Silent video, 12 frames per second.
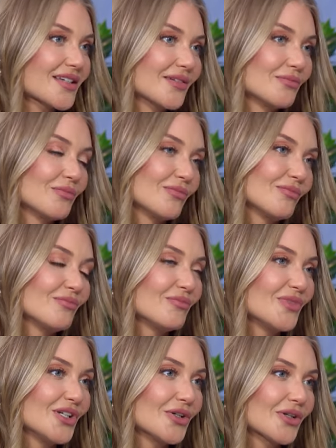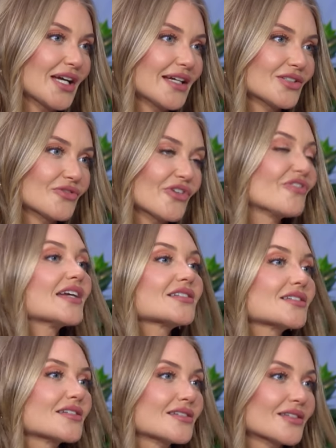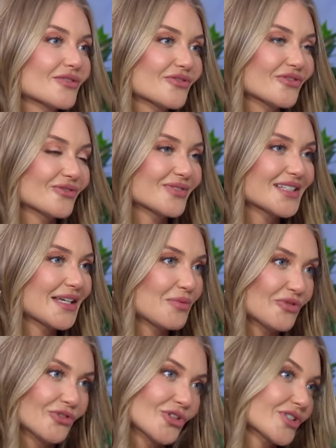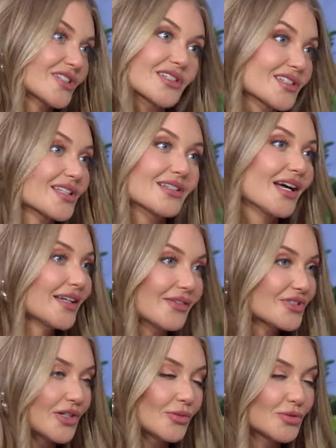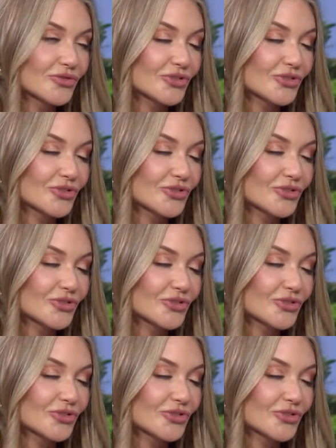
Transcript: can, you know, kind of affect us if keeping focus? Because I have terrible